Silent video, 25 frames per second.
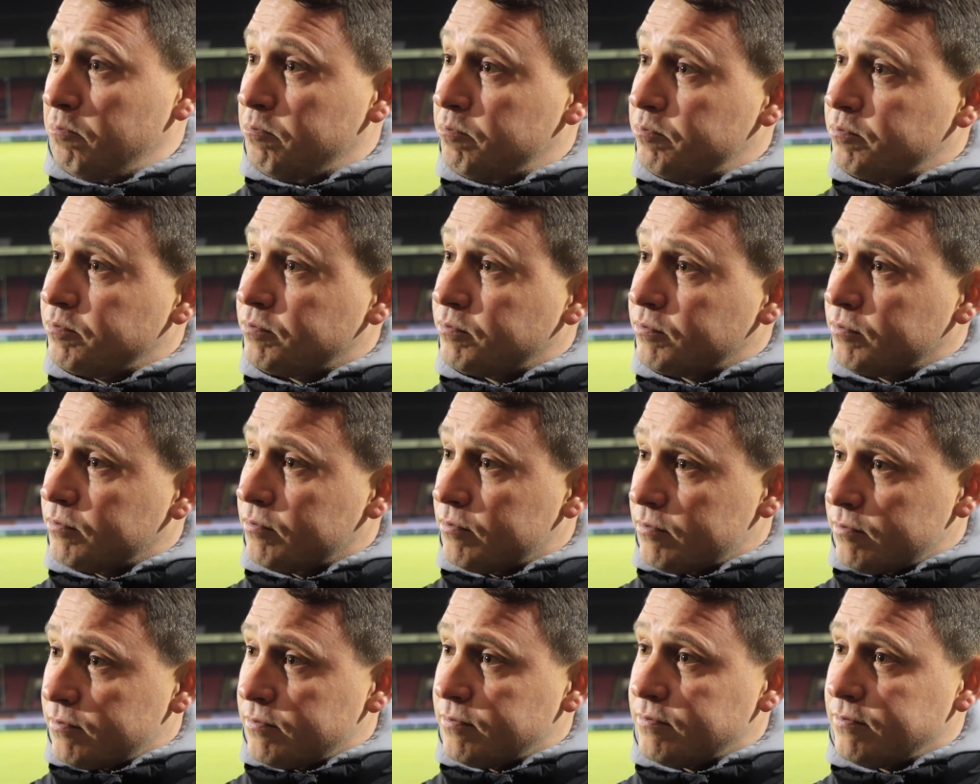Because it should
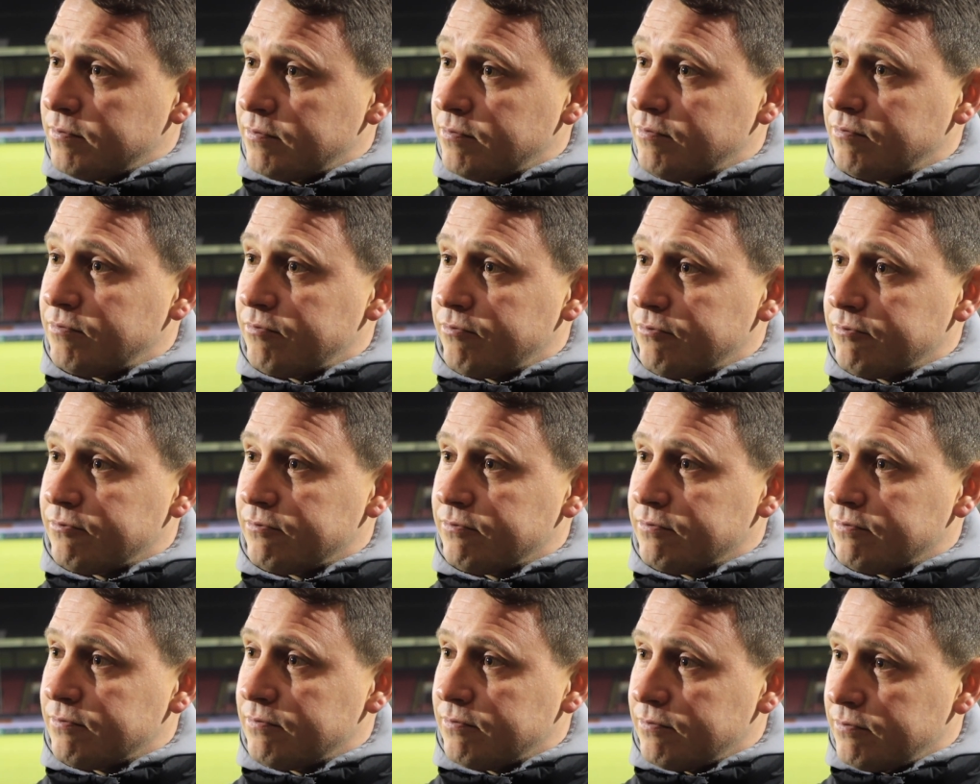be a special
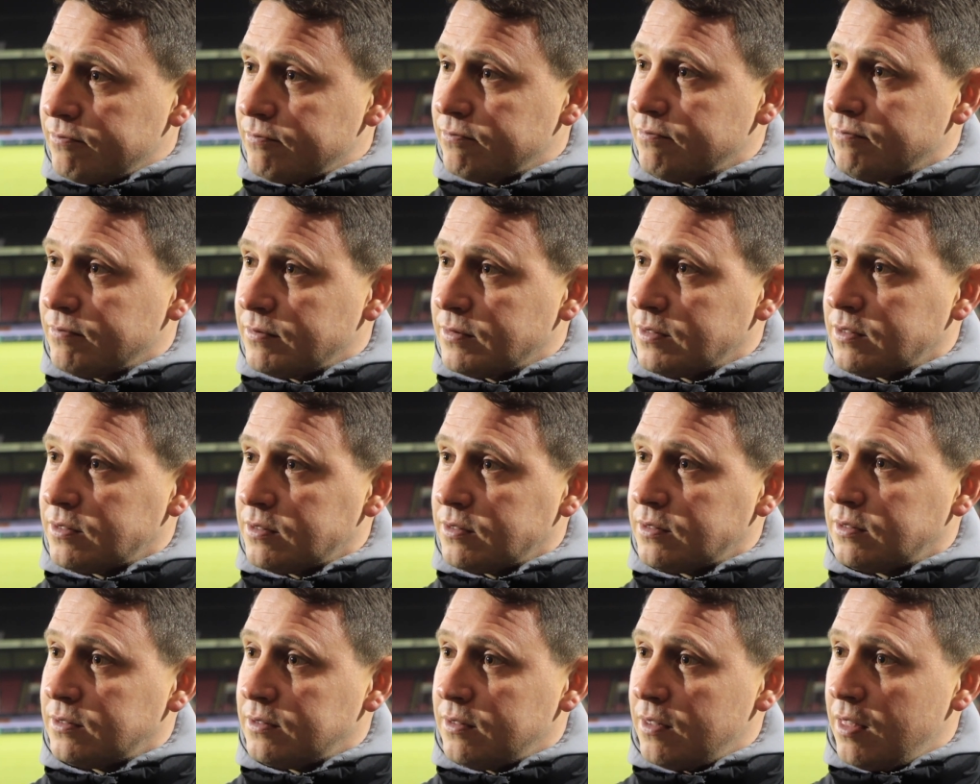occasion. The league
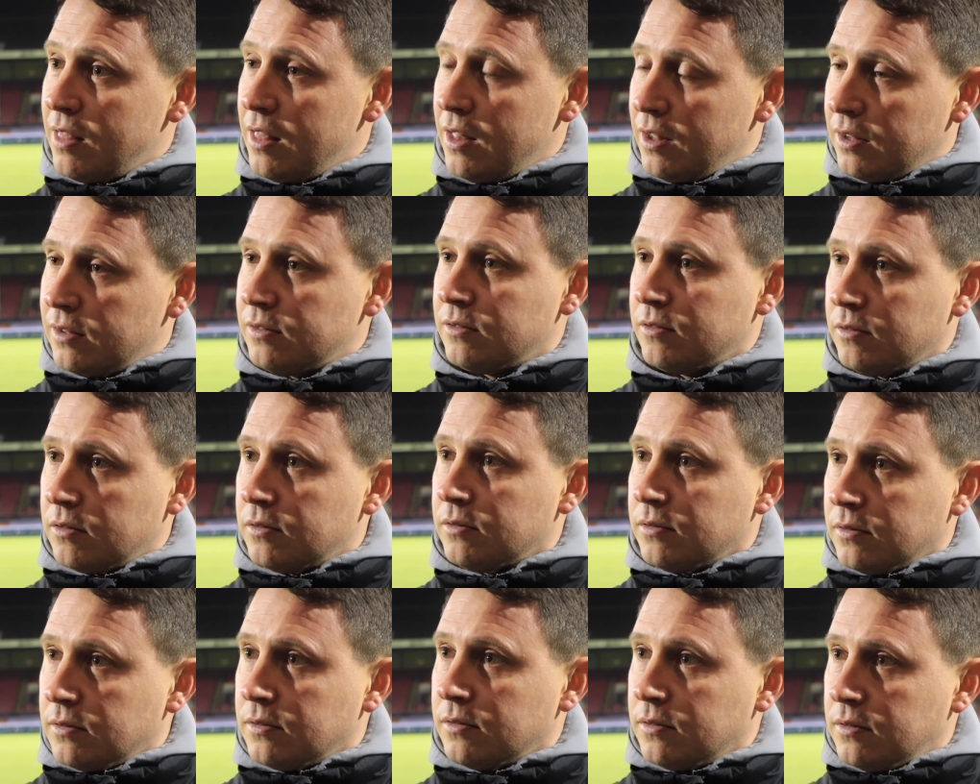leaders, and of course, there's
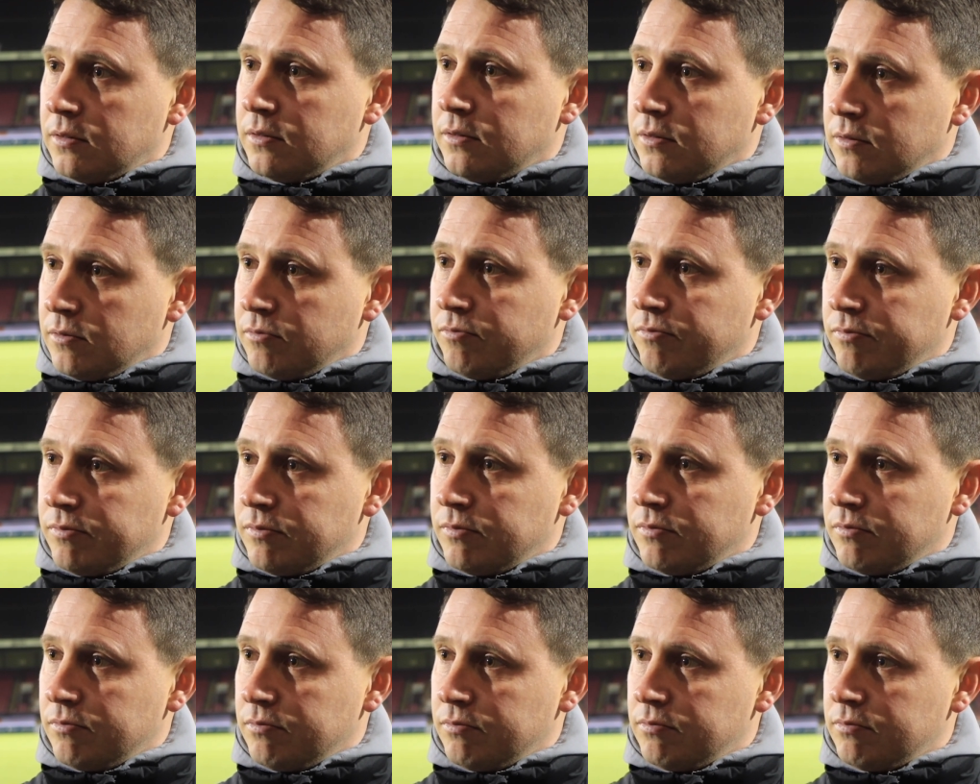that connection with
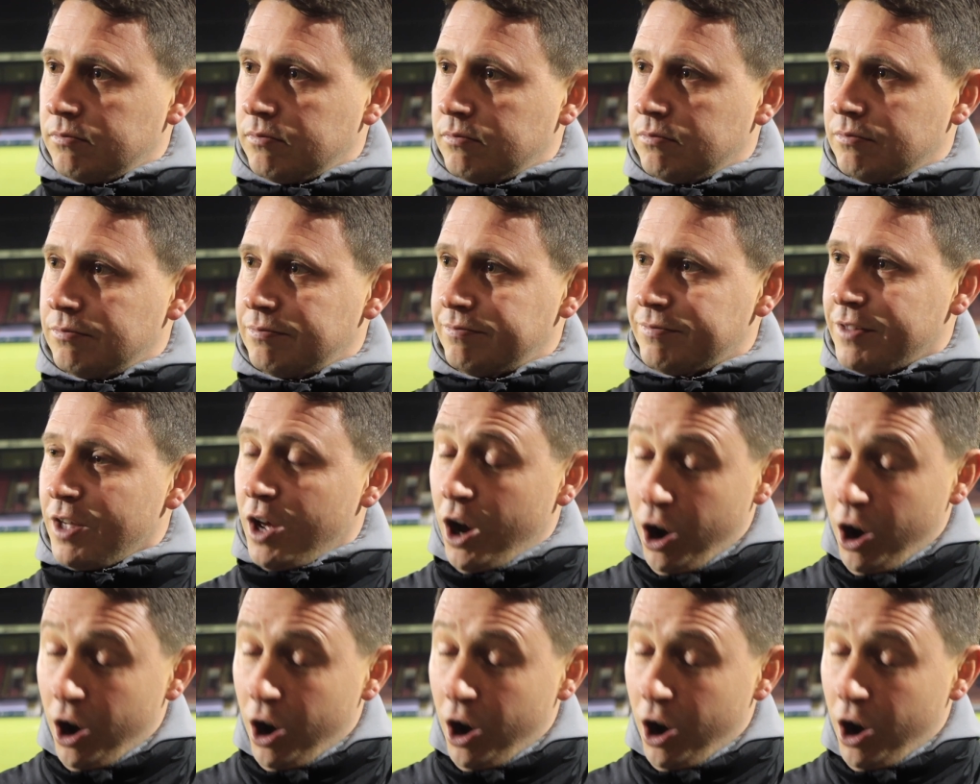Justin Edinburgh.